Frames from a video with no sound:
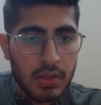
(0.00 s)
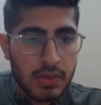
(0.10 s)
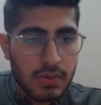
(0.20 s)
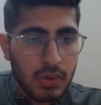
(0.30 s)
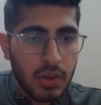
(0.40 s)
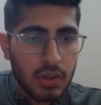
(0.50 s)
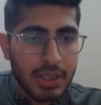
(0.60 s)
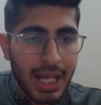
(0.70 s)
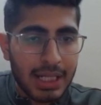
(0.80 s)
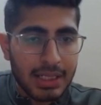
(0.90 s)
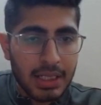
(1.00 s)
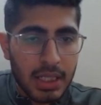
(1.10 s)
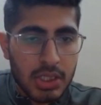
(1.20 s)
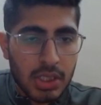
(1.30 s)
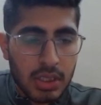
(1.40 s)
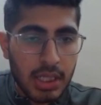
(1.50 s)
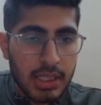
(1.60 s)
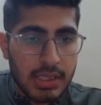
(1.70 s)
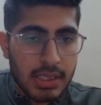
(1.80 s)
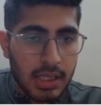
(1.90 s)
So concatenation
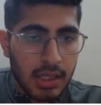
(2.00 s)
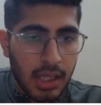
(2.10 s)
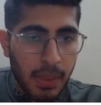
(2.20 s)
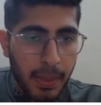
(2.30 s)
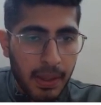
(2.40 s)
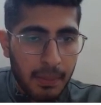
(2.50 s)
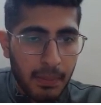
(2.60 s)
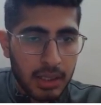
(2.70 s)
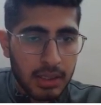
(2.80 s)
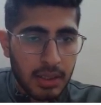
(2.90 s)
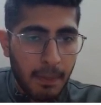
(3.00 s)
is nothing but